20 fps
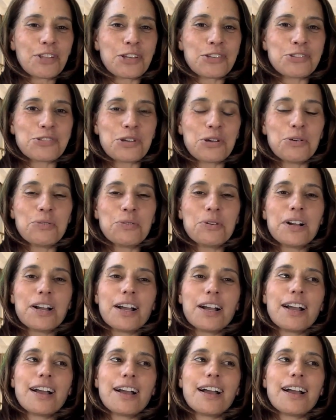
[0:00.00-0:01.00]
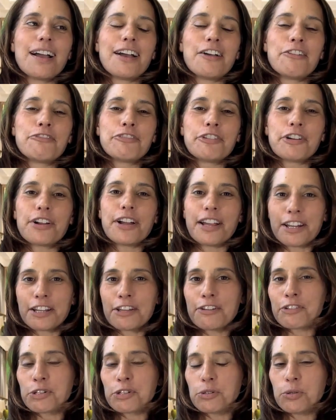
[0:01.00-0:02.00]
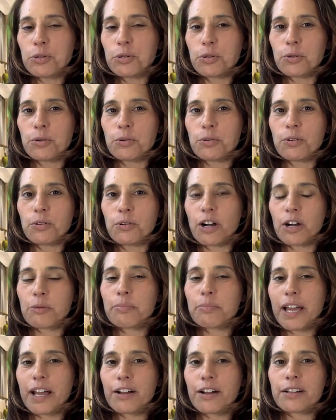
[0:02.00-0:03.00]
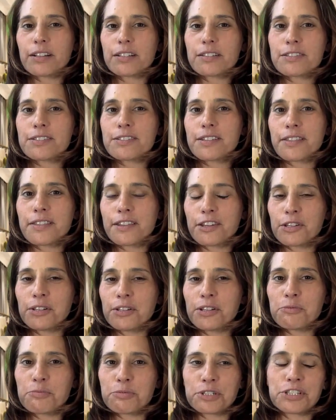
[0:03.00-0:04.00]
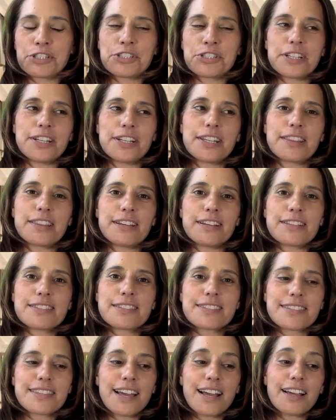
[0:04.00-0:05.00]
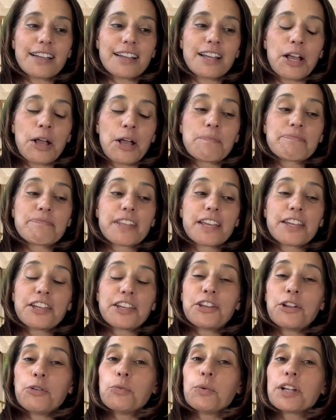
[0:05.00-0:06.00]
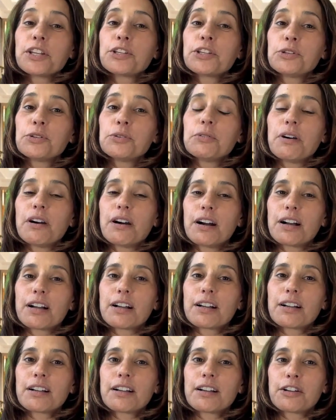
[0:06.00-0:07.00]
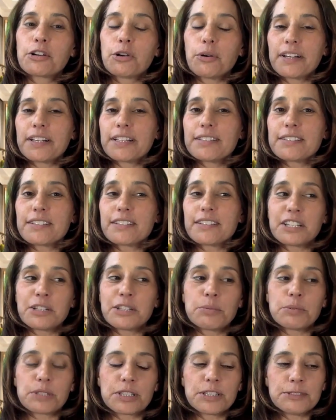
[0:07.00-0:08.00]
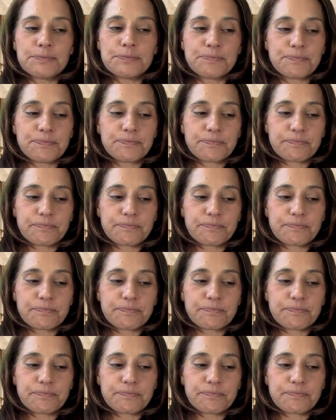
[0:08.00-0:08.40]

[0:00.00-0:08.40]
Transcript: So for any of you who are parents, I think you'll appreciate this that, you know, when you are going into labor,